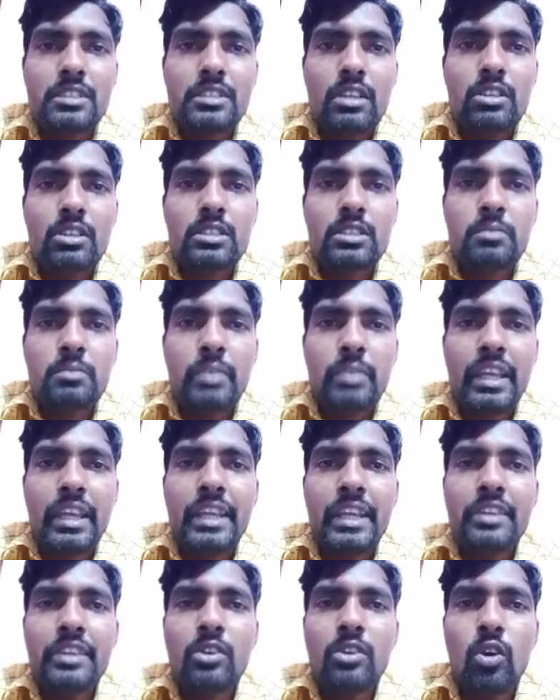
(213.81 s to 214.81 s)
are
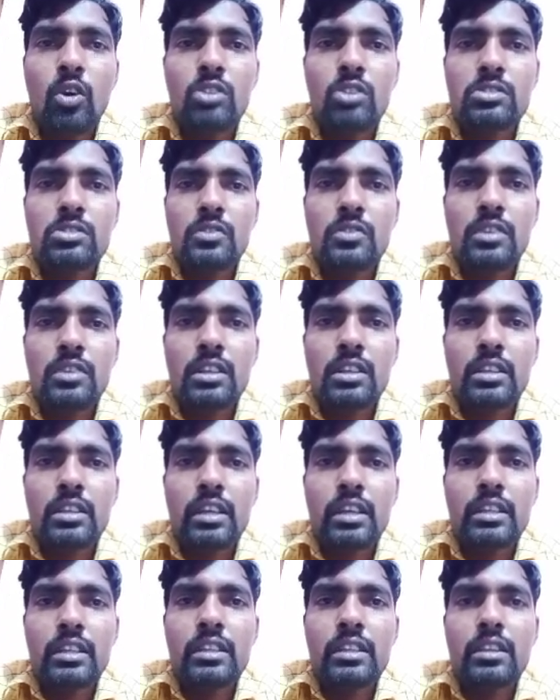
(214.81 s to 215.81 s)
main cause for
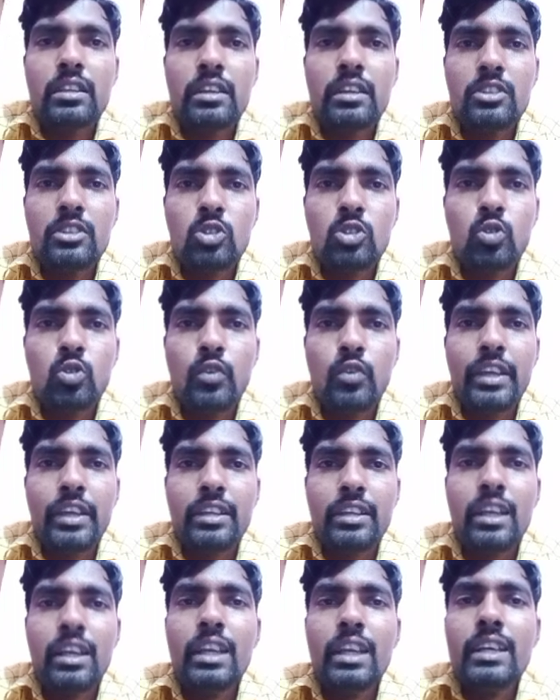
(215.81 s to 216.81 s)
any earthquake.